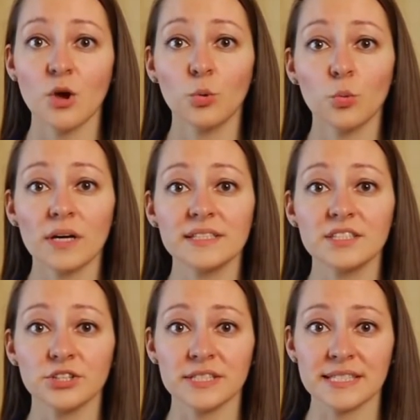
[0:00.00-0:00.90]

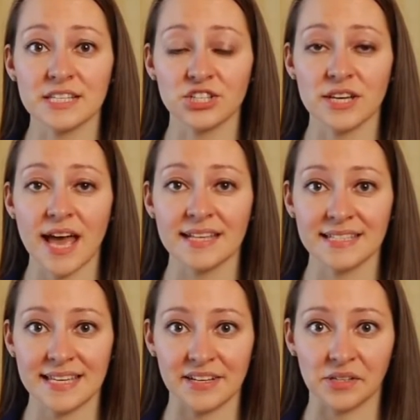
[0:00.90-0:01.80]
Once your incision
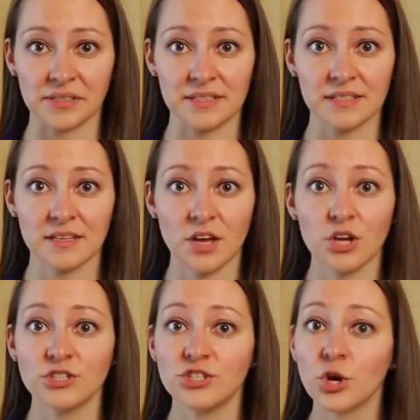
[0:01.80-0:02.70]
has healed,
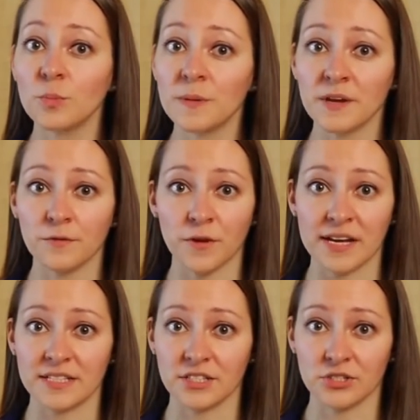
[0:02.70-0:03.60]
don't be
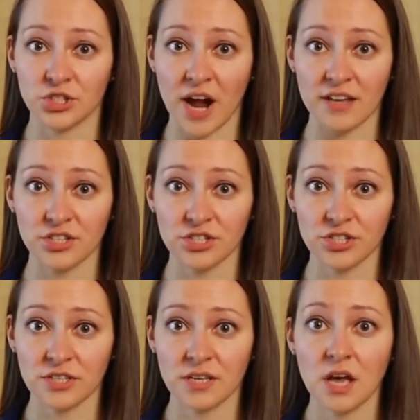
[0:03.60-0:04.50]
afraid to
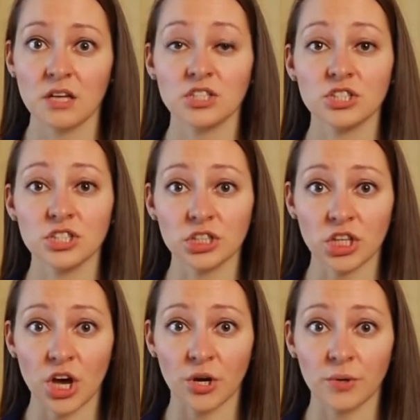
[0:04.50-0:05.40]
stretch.
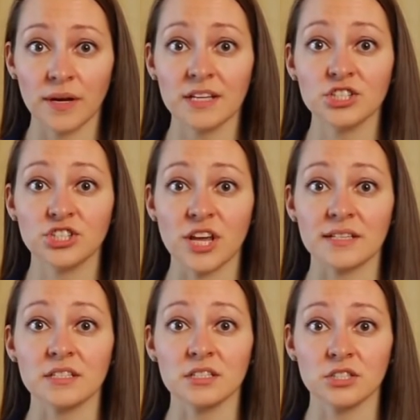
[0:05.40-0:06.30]
Slow,
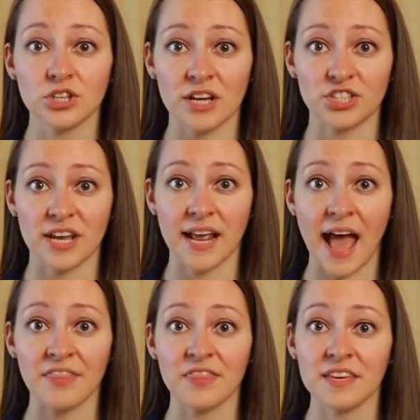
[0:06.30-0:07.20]
gentle stretching
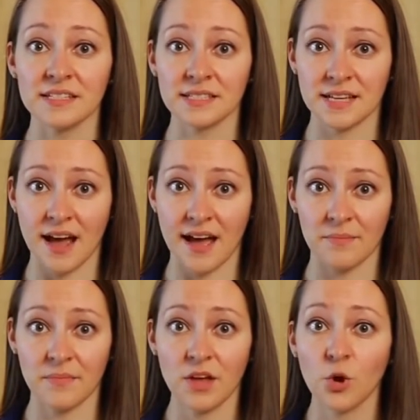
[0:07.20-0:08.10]
at this
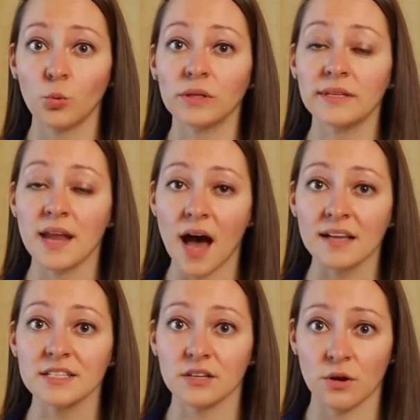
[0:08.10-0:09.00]
time will
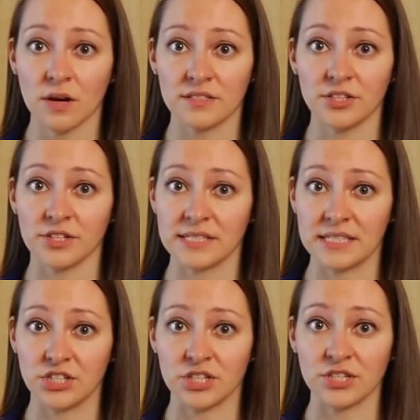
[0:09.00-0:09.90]
not cause your
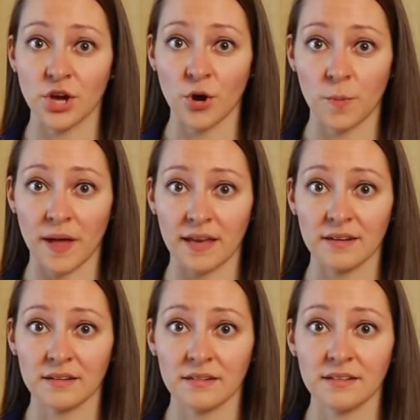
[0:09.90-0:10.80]
incision to
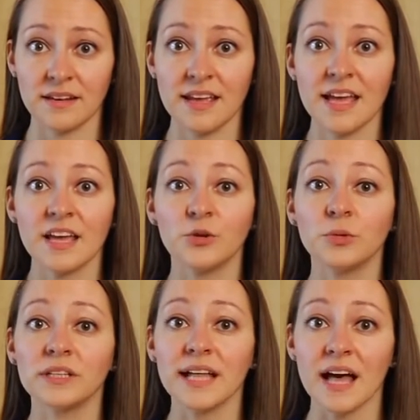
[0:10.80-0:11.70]
open. It
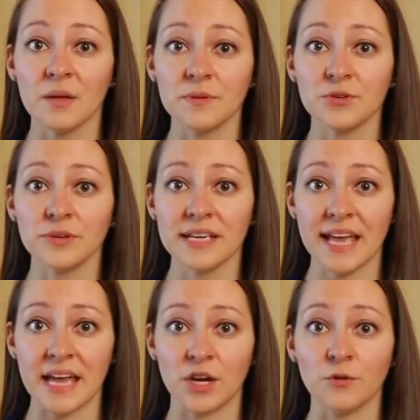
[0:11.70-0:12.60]
will help you
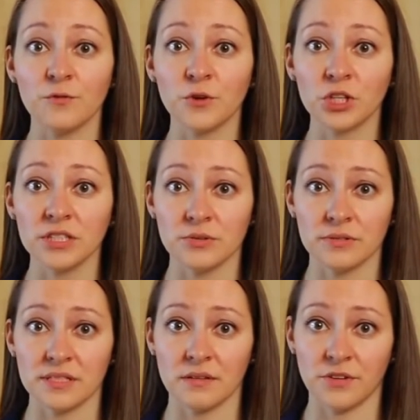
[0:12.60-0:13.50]
regain full
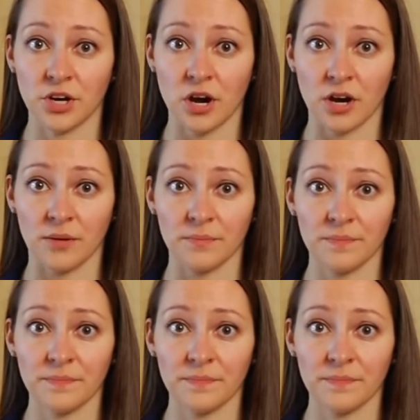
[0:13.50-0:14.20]
use of your arm.